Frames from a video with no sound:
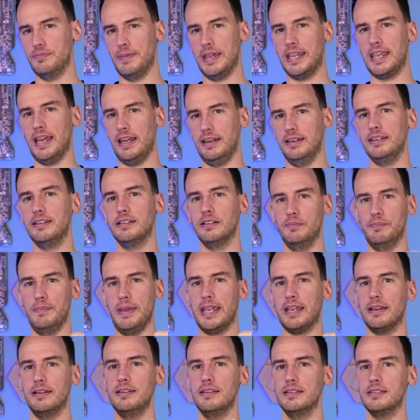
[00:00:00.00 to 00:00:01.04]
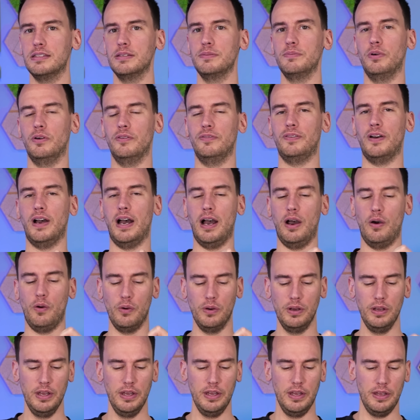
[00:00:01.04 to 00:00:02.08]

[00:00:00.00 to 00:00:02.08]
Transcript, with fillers: mechanical mechanism of how